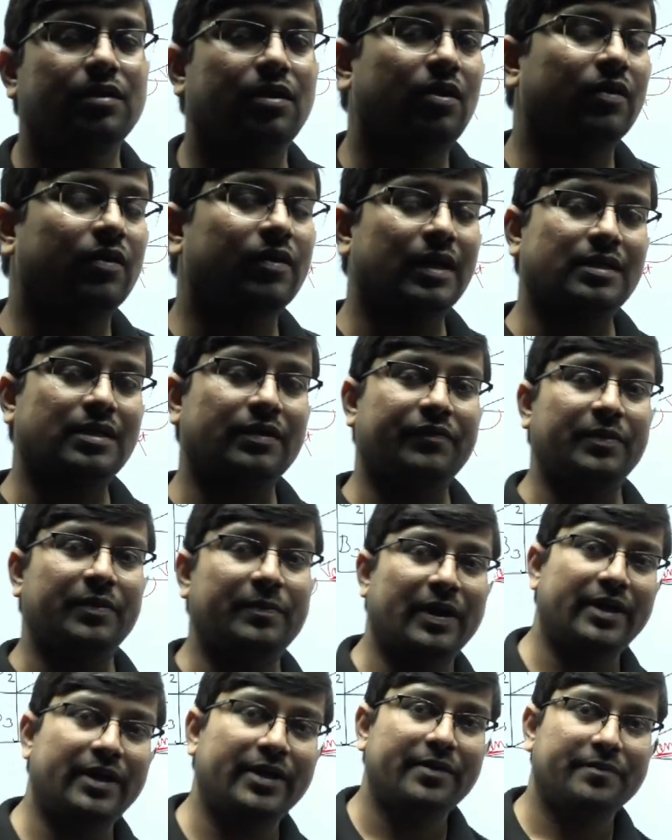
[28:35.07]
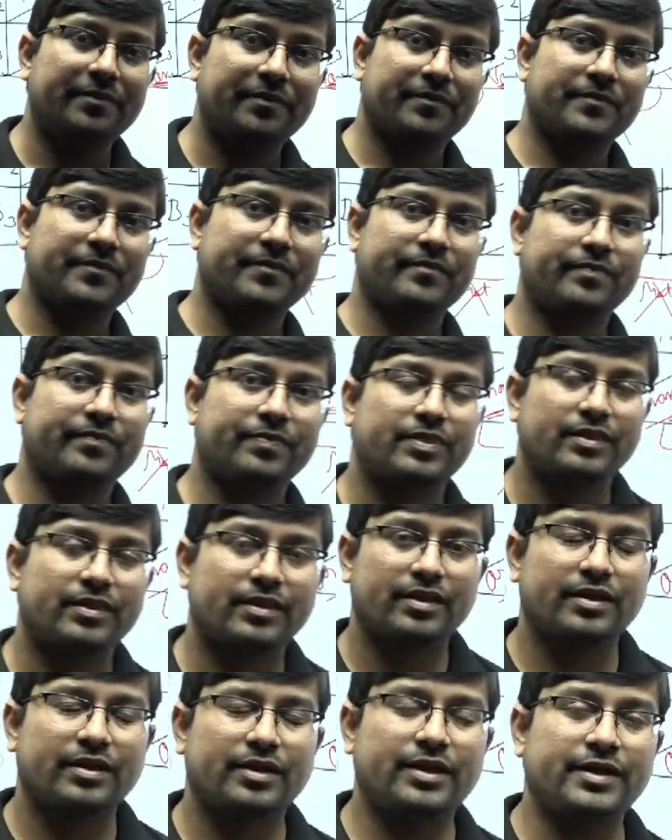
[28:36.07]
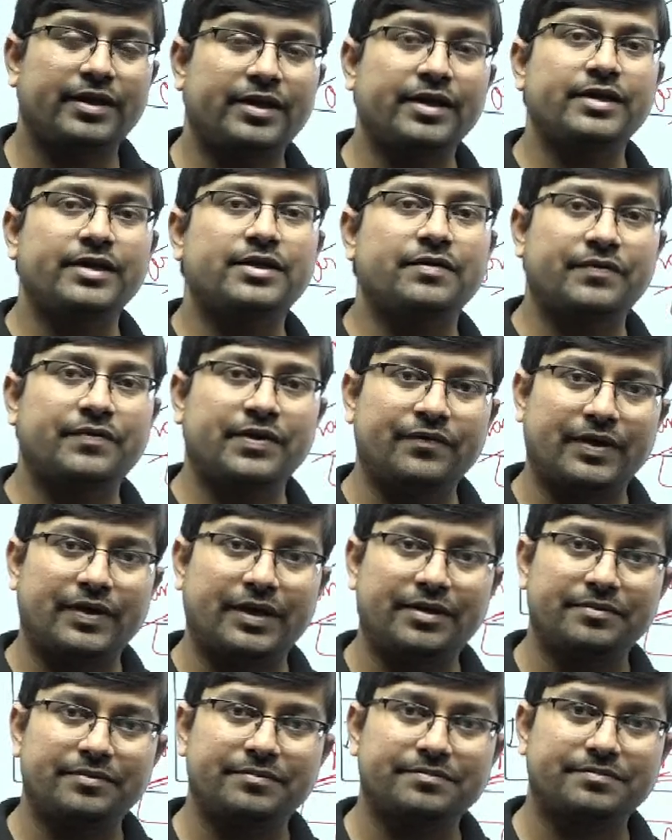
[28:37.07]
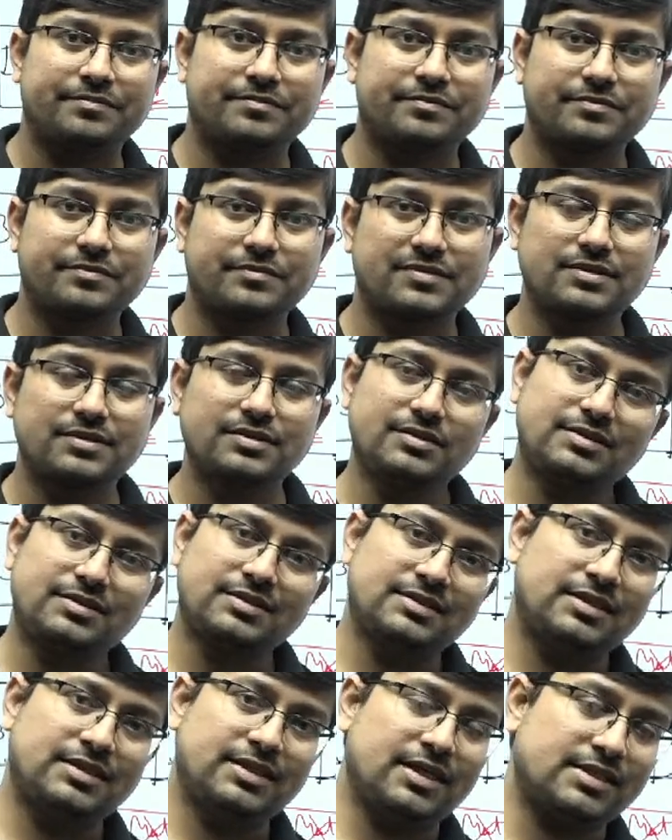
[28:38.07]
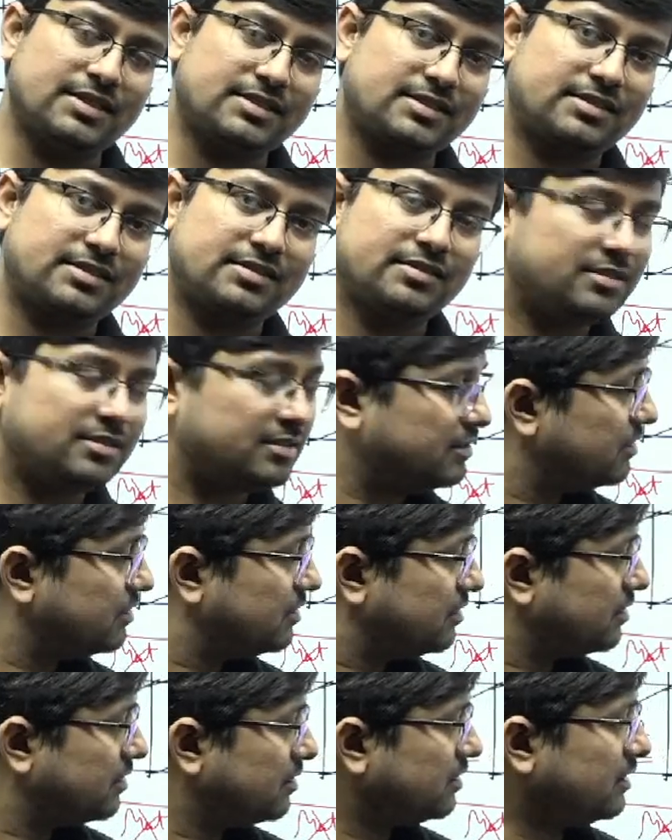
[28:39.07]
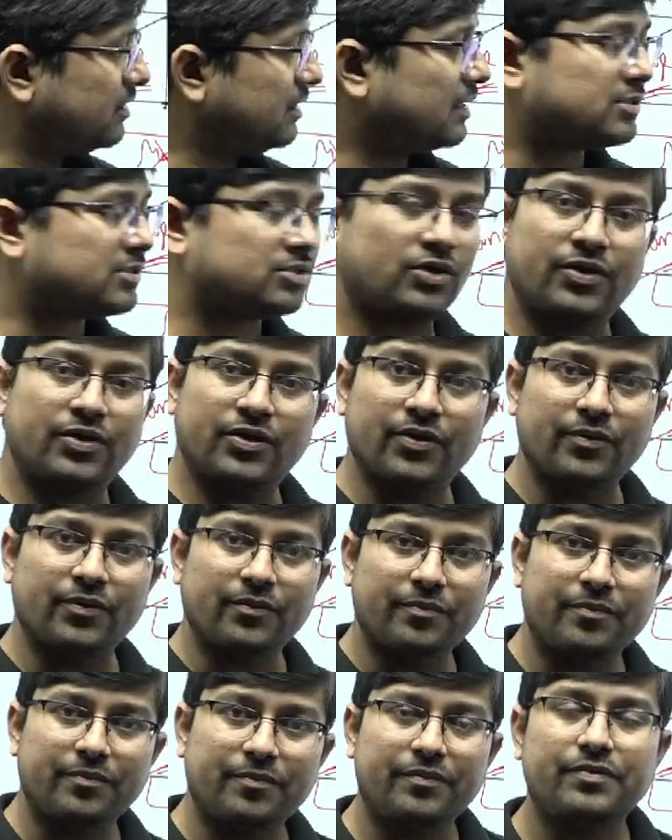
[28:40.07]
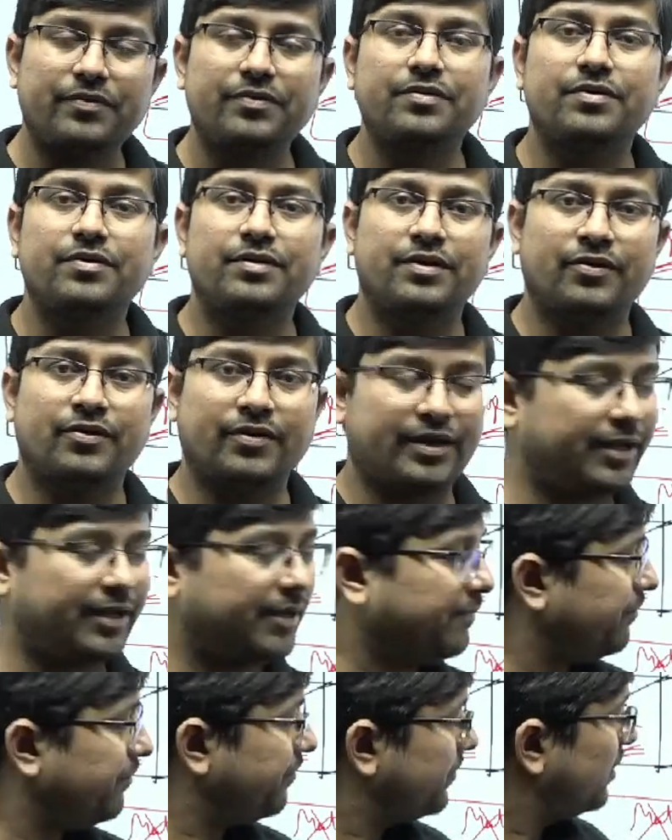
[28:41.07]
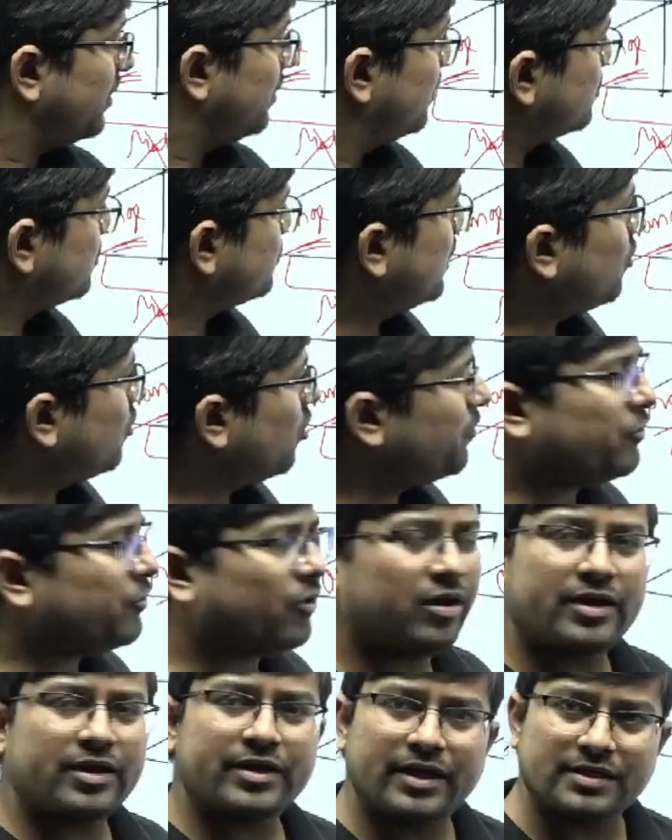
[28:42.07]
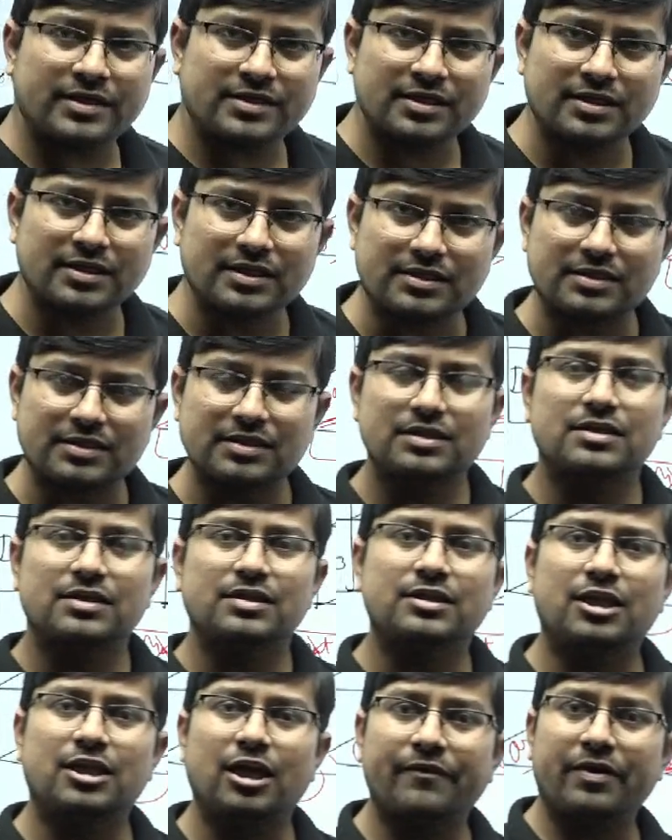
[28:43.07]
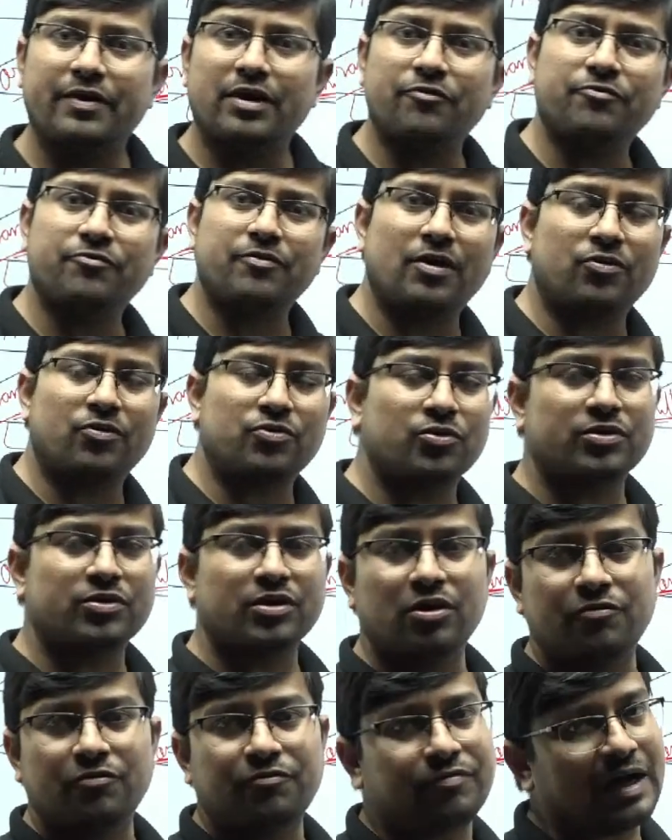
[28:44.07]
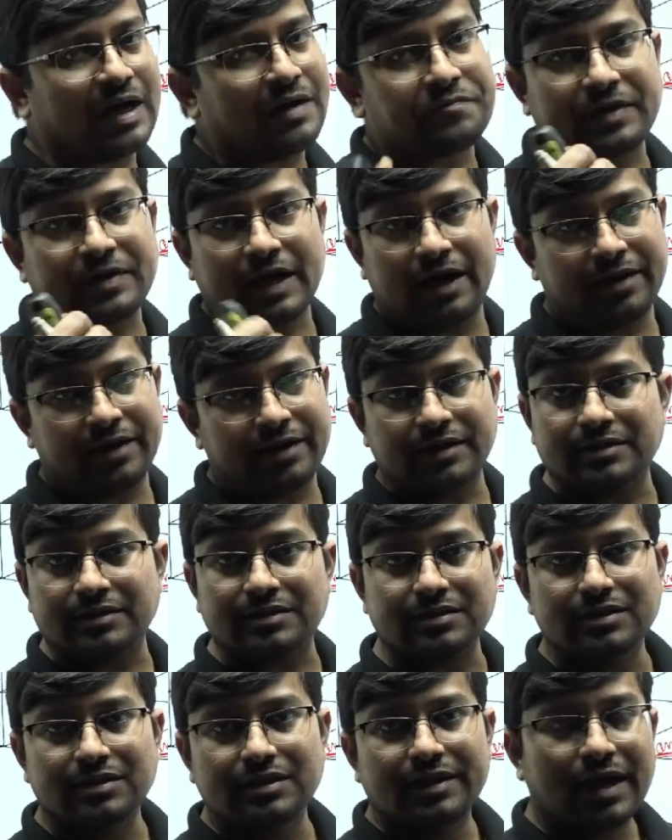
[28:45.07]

All right, everybody. Getting it, everyone? Yes. Yes or no? Okay. So, I hope you all are getting this. There were a total of five candies.